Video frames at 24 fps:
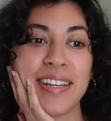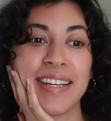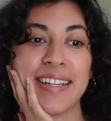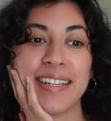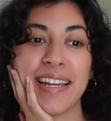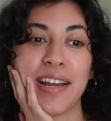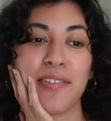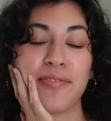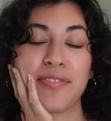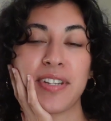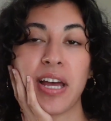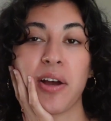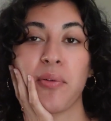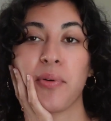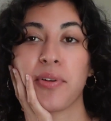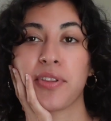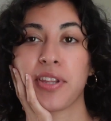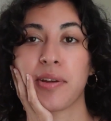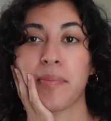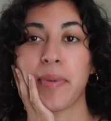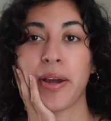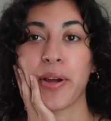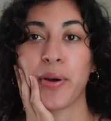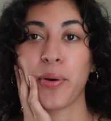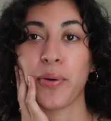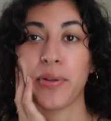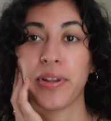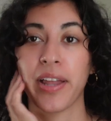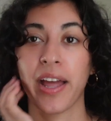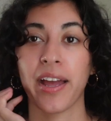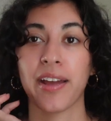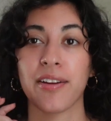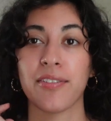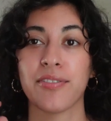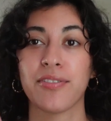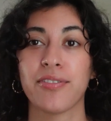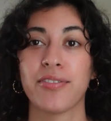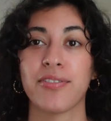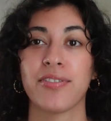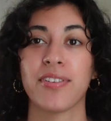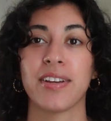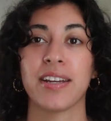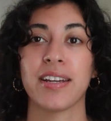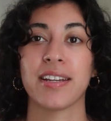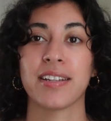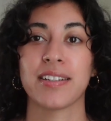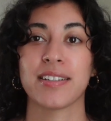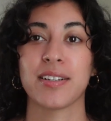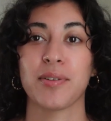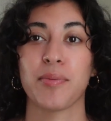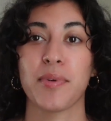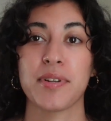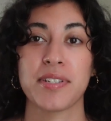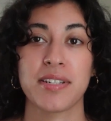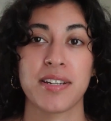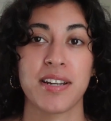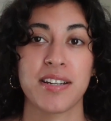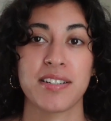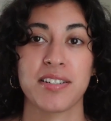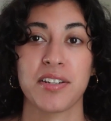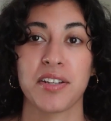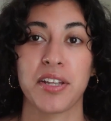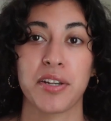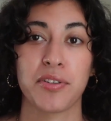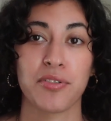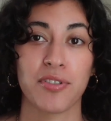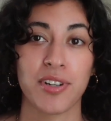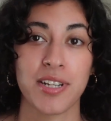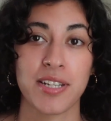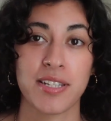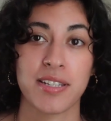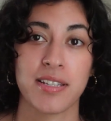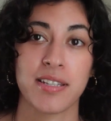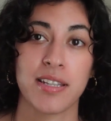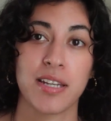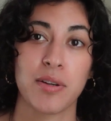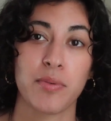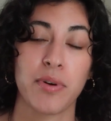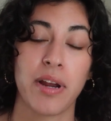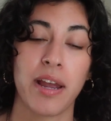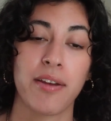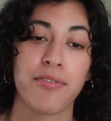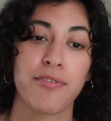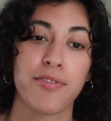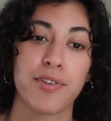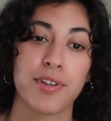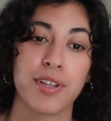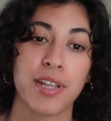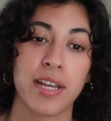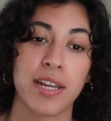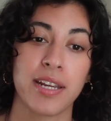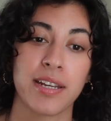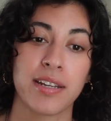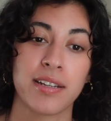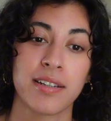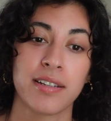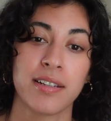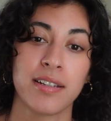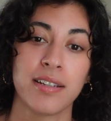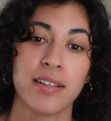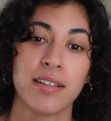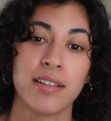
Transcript: and I've dealt with it my whole life, and it wasn't until like recently where I feel like